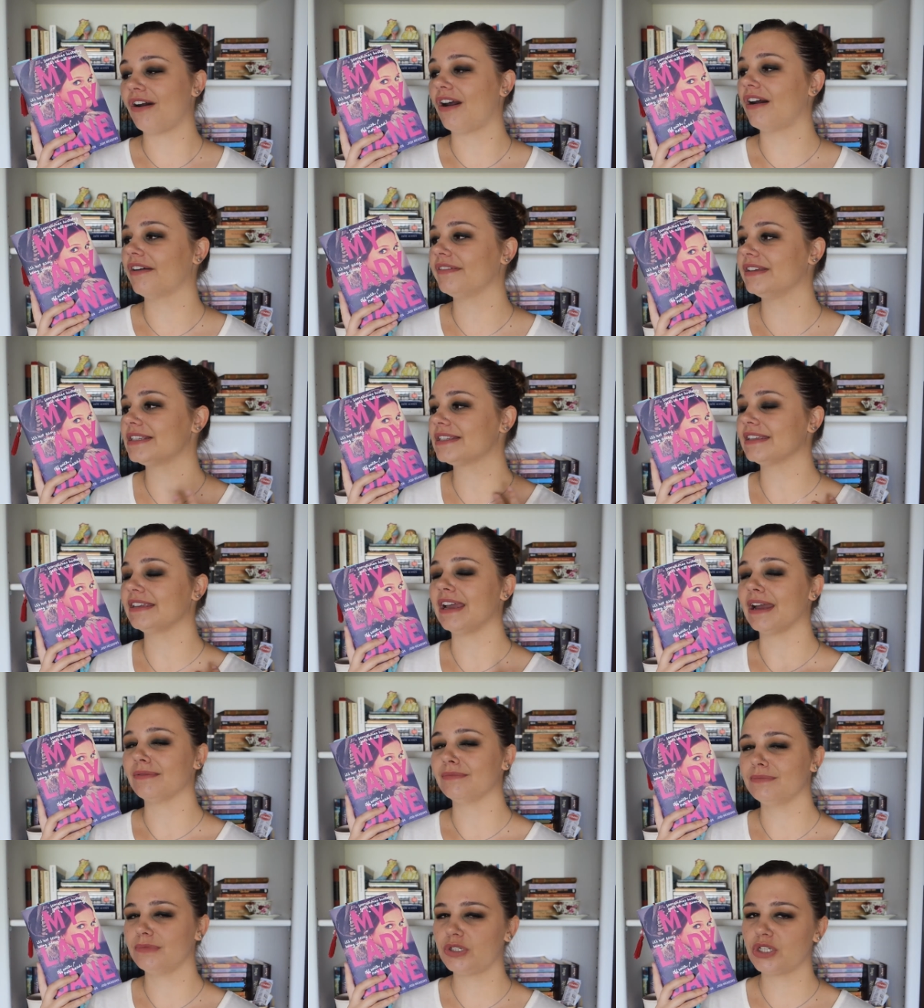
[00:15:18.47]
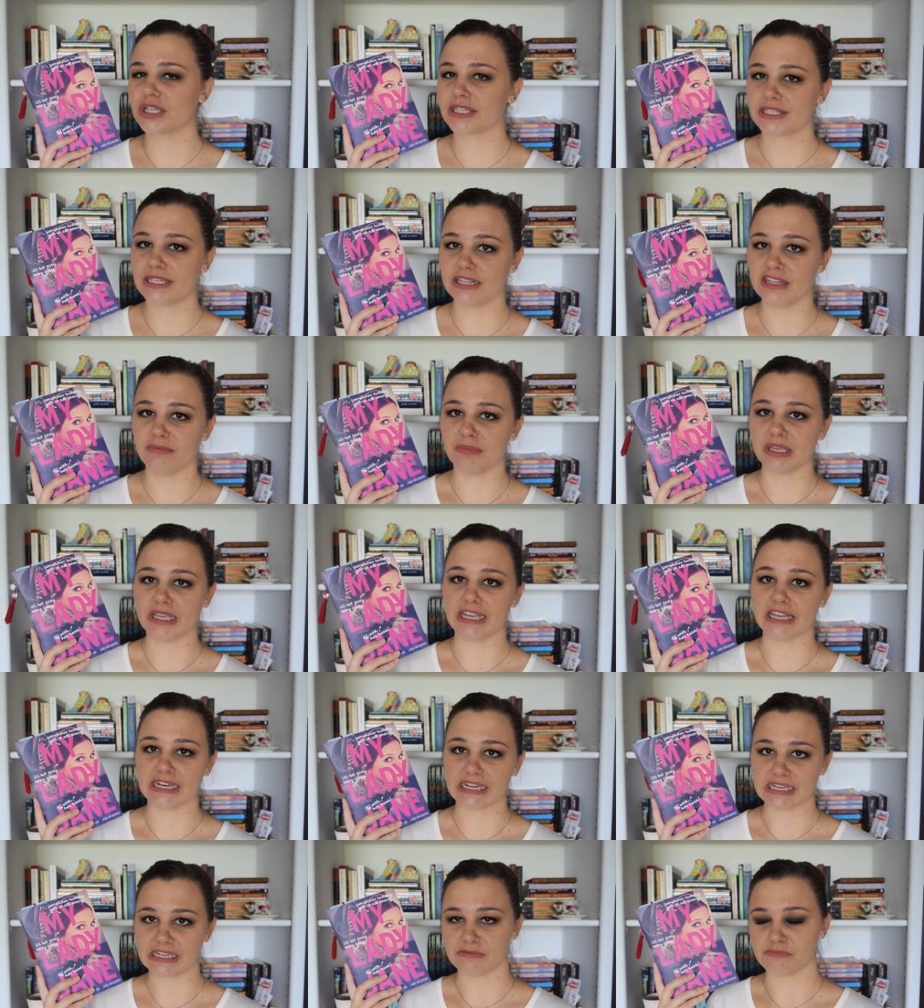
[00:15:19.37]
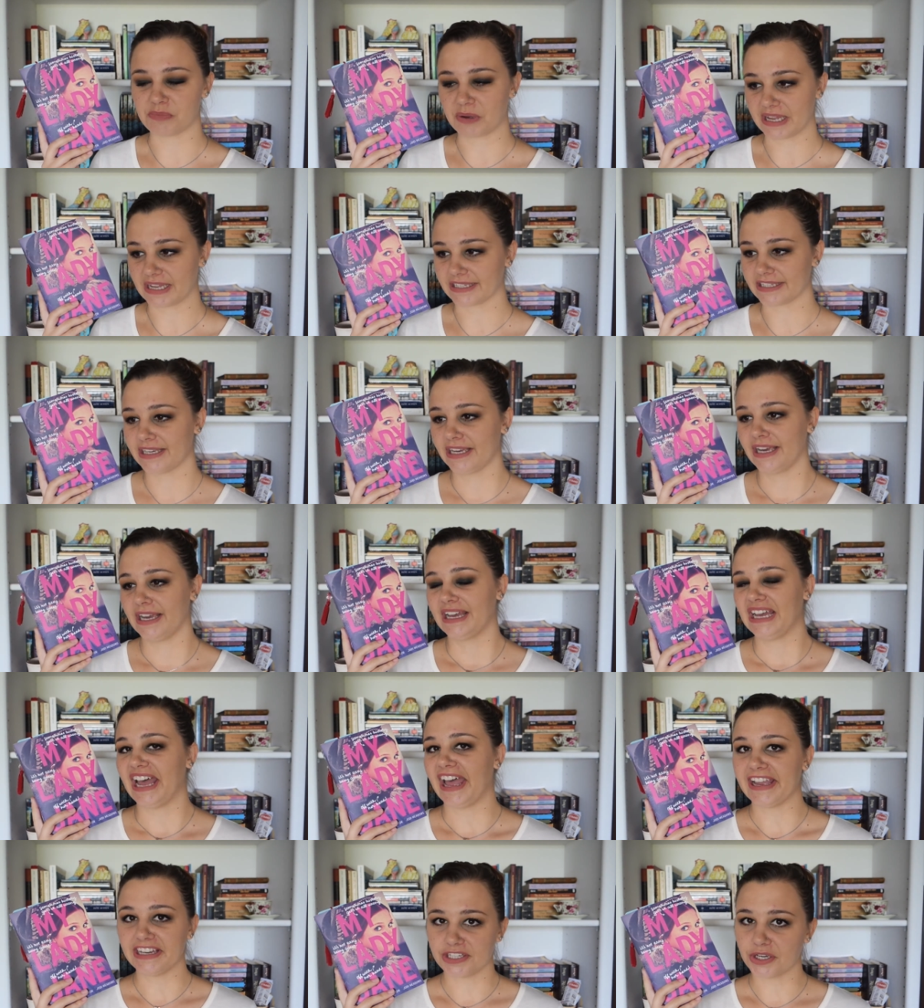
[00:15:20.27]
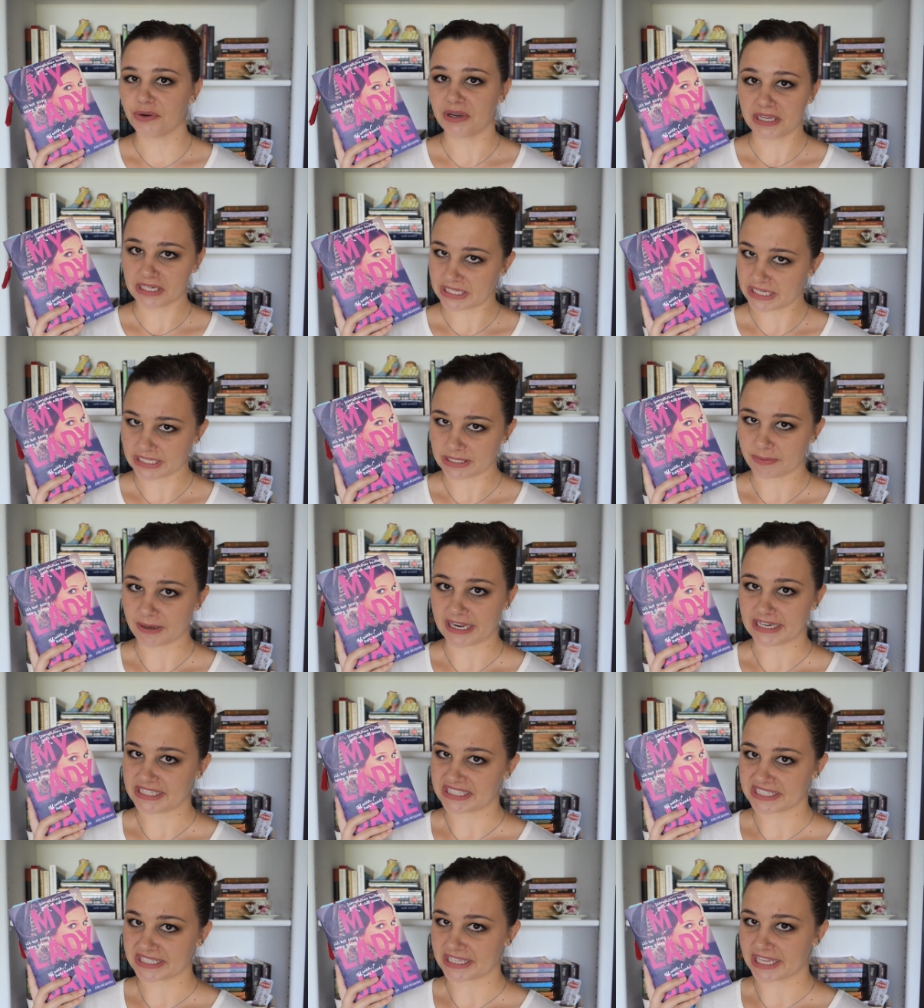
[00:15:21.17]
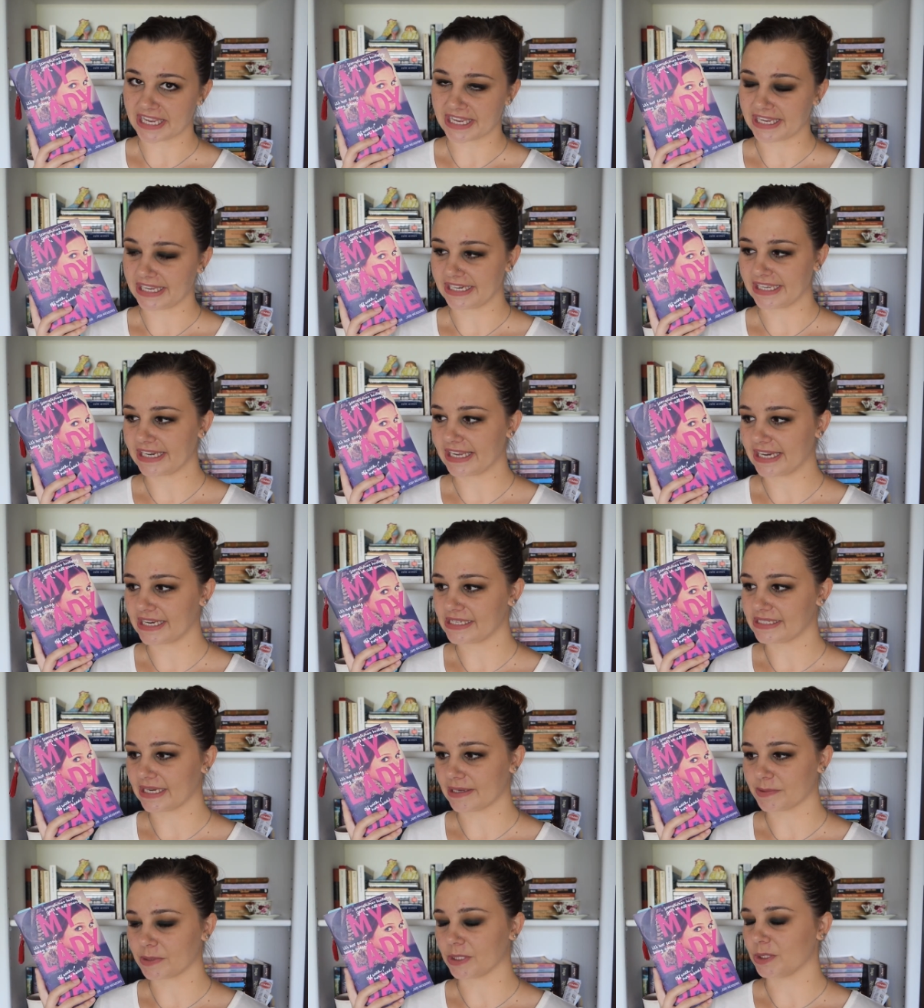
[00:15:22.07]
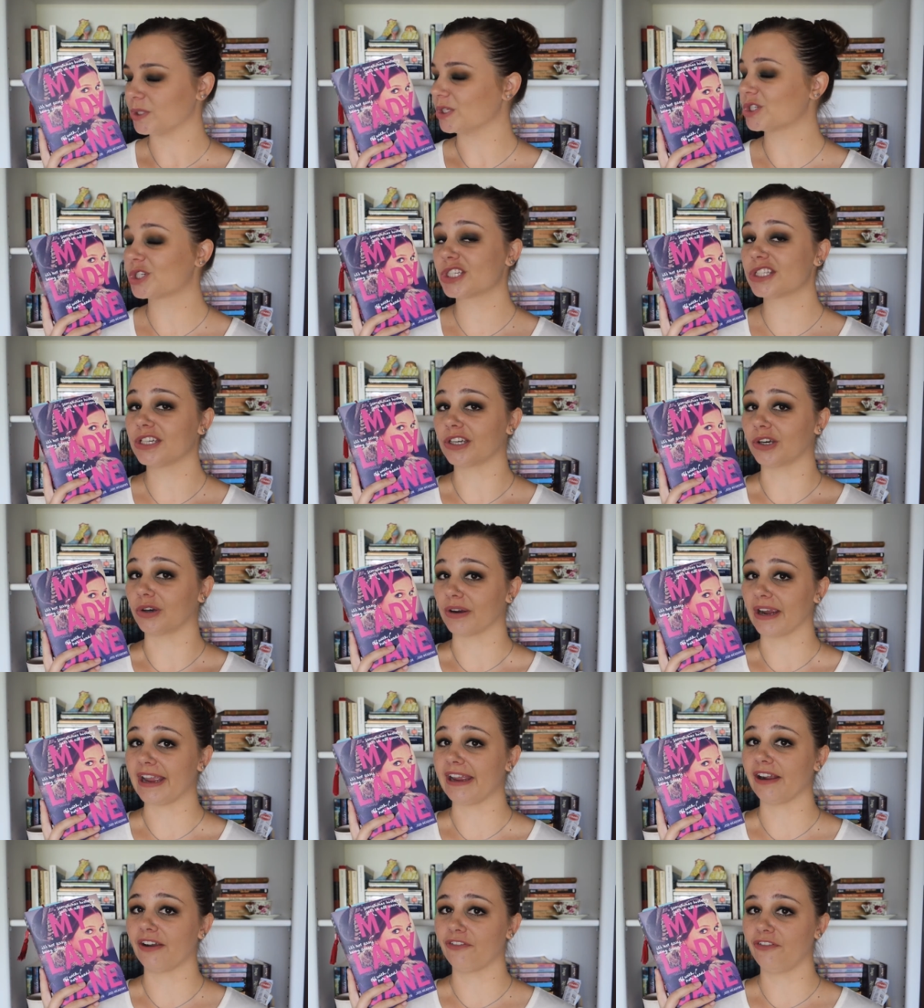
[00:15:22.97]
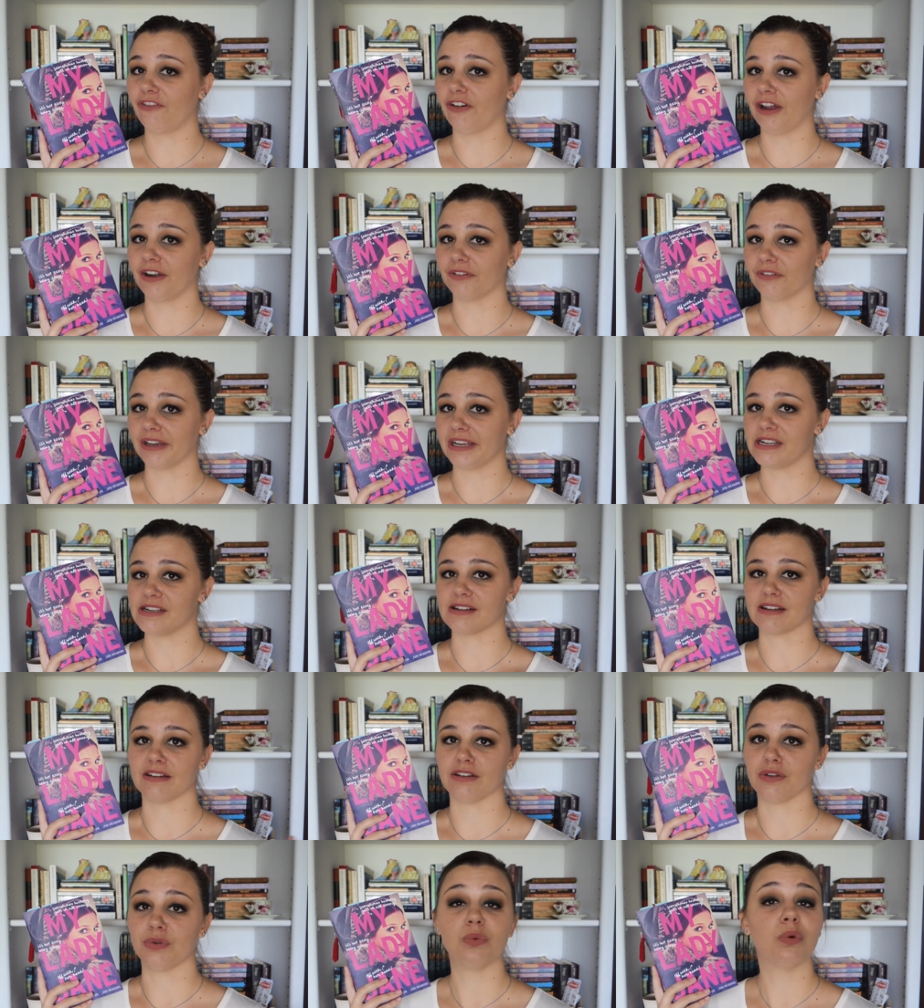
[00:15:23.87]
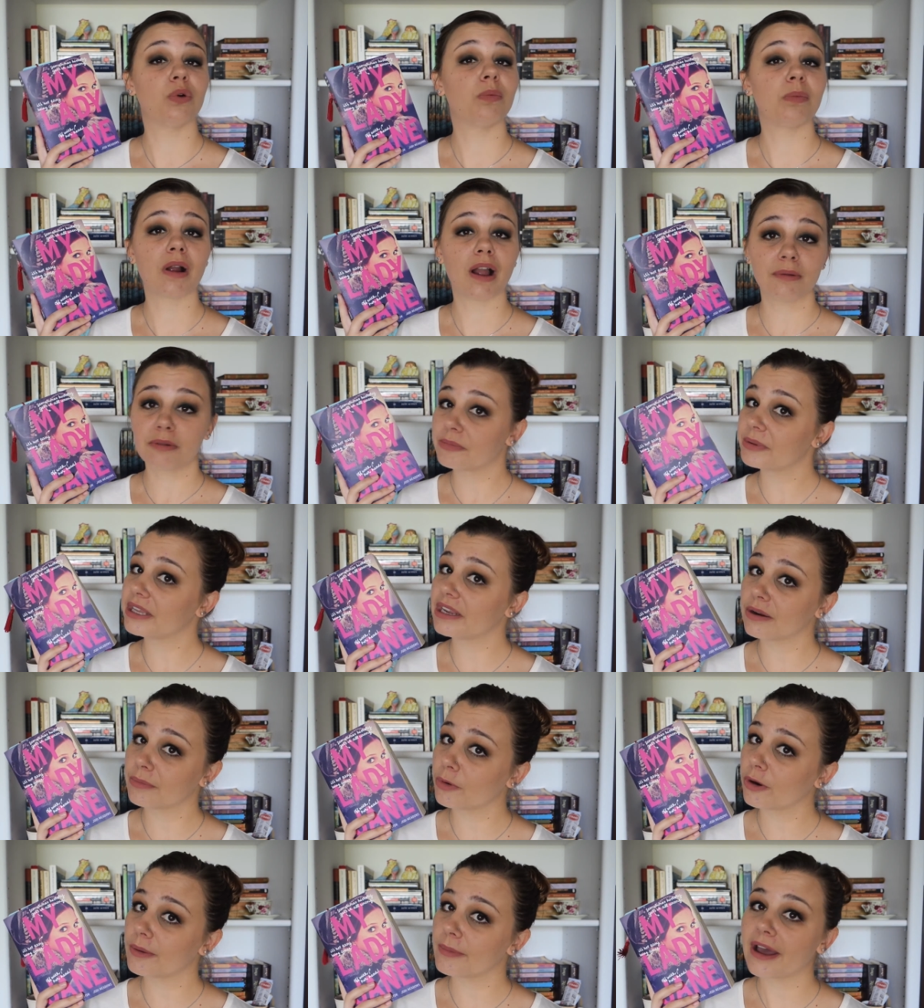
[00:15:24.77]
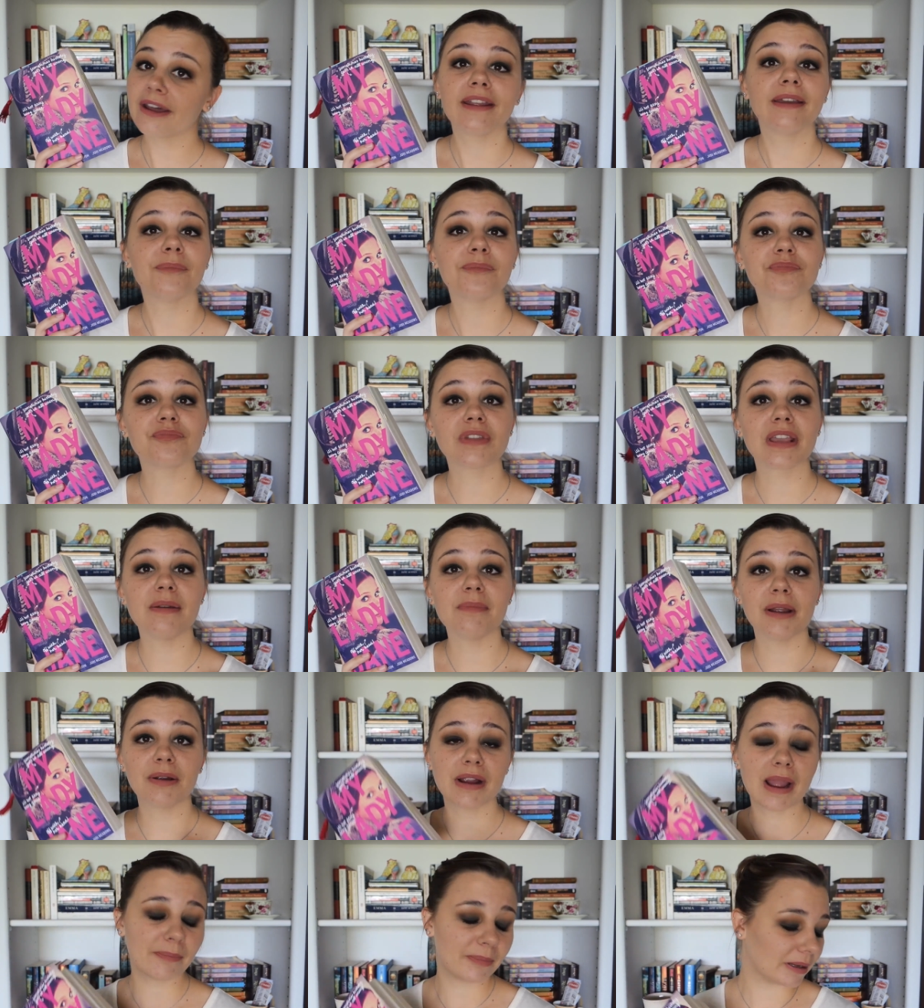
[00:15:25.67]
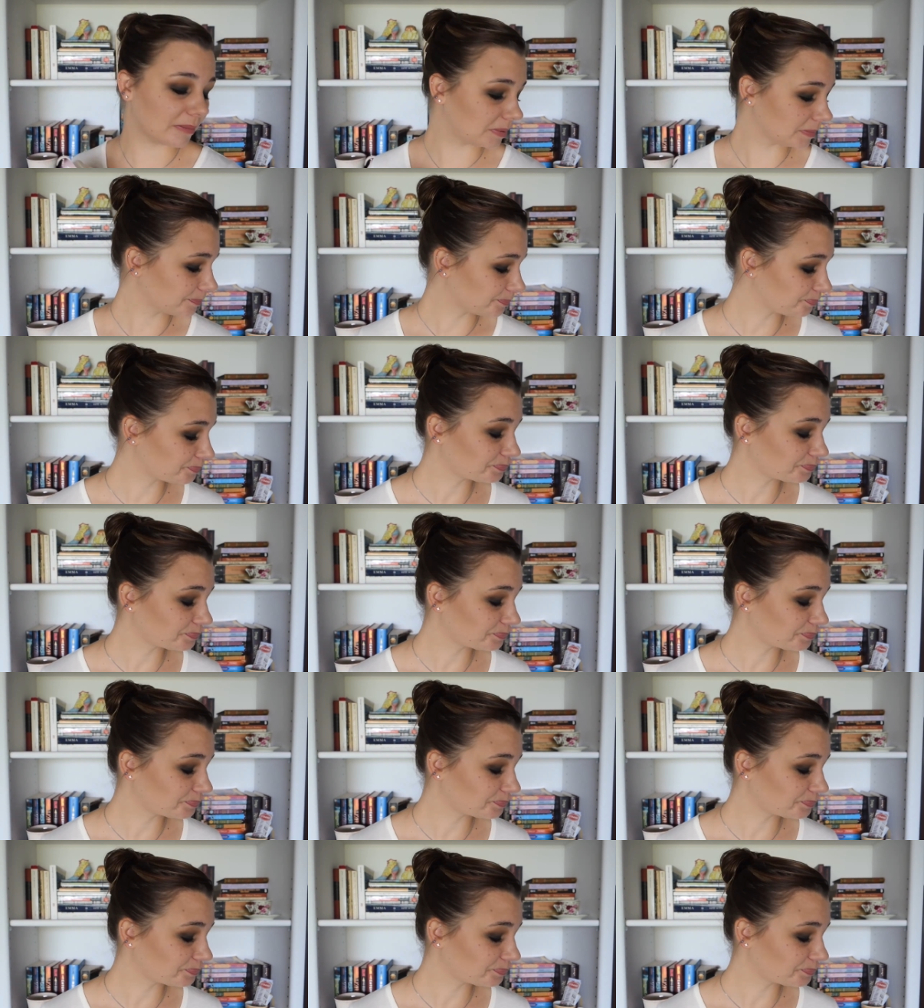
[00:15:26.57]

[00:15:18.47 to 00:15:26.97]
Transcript: Obviously, I'm just in the beginning, but I don't anticipate disliking it anytime soon. It's just a great, fun read and you will probably hear more about it in my wrap up.